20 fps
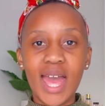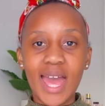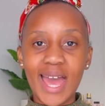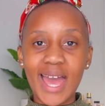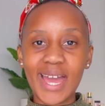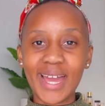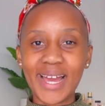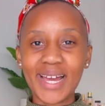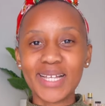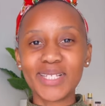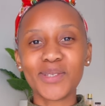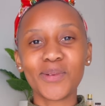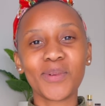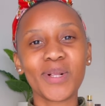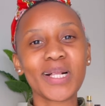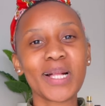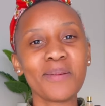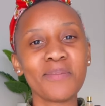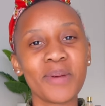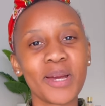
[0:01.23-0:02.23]
hi guys
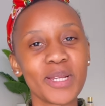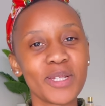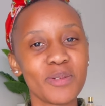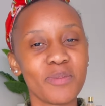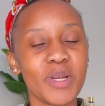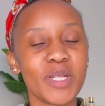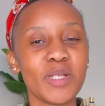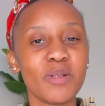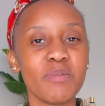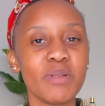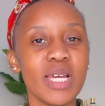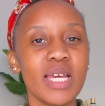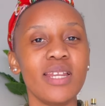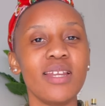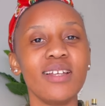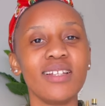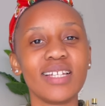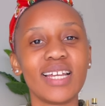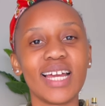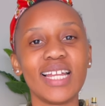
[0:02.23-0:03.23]
welcome back to my youtube
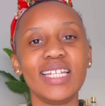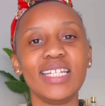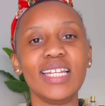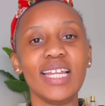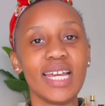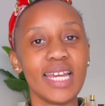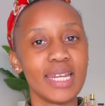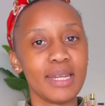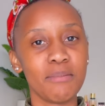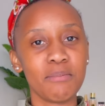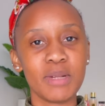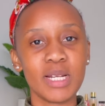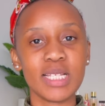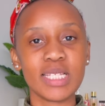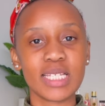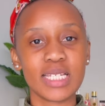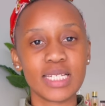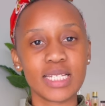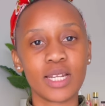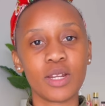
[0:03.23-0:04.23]
channel kalina and
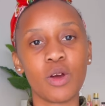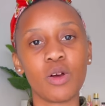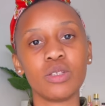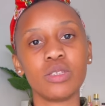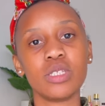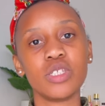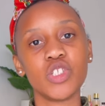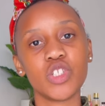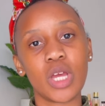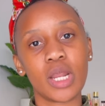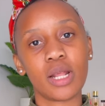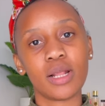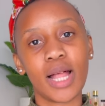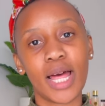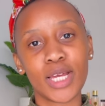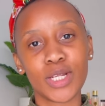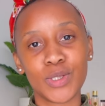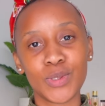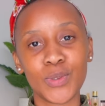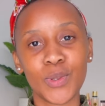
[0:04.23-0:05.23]
millicent and on this channel
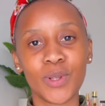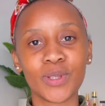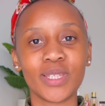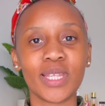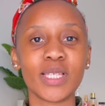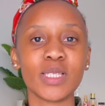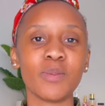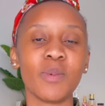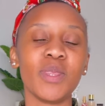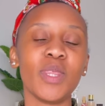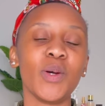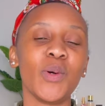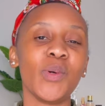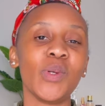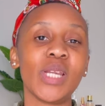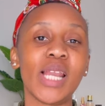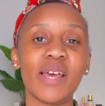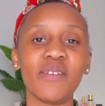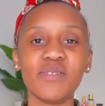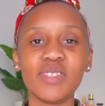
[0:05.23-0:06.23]
i do all things motherhood
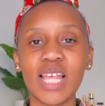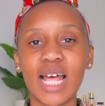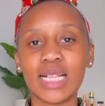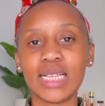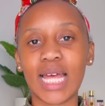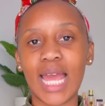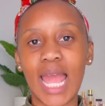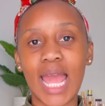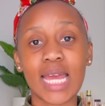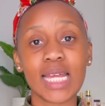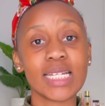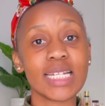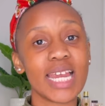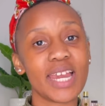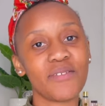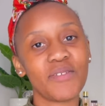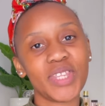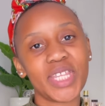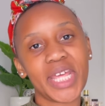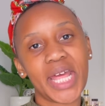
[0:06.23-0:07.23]
lifestyle and
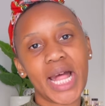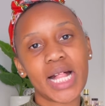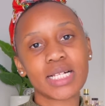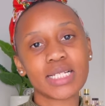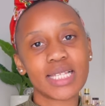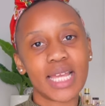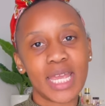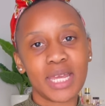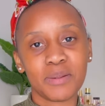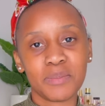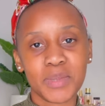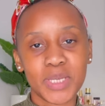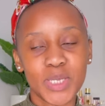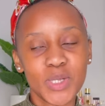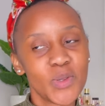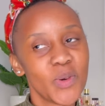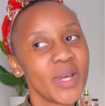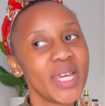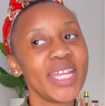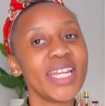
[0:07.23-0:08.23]
everything else in
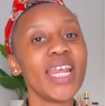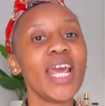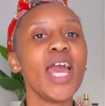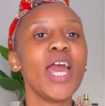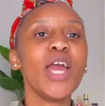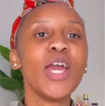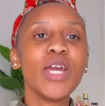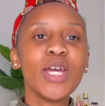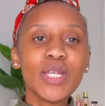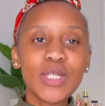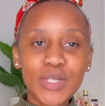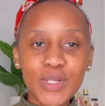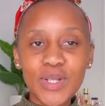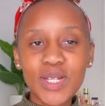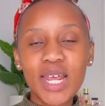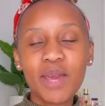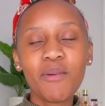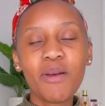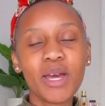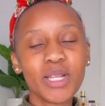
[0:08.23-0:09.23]
between
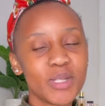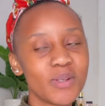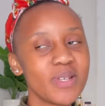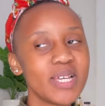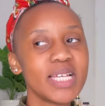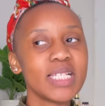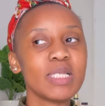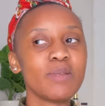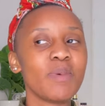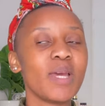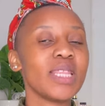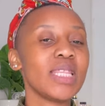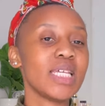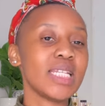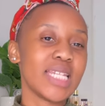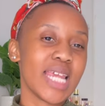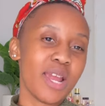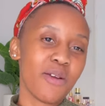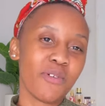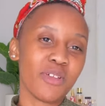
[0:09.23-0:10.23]
today we are doing a spend the
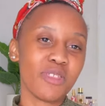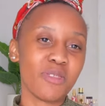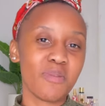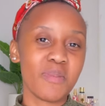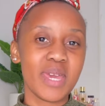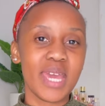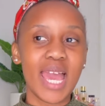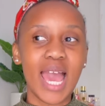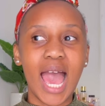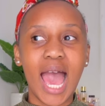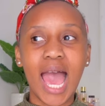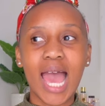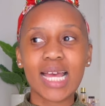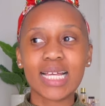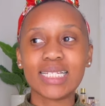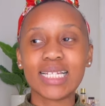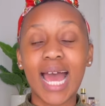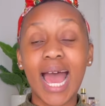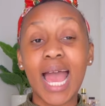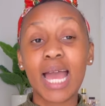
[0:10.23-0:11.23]
day with me
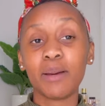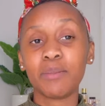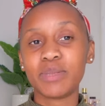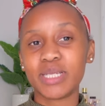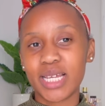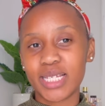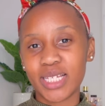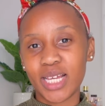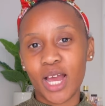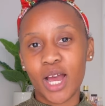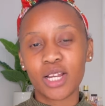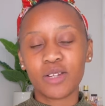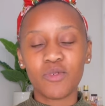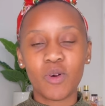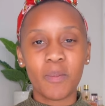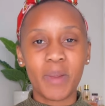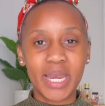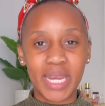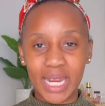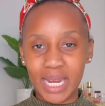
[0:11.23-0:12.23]
and i am dashing out for
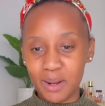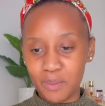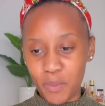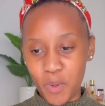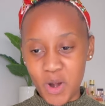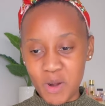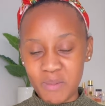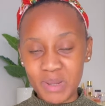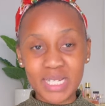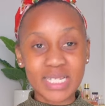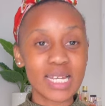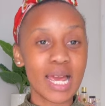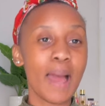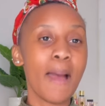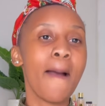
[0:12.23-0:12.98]
my nail appointment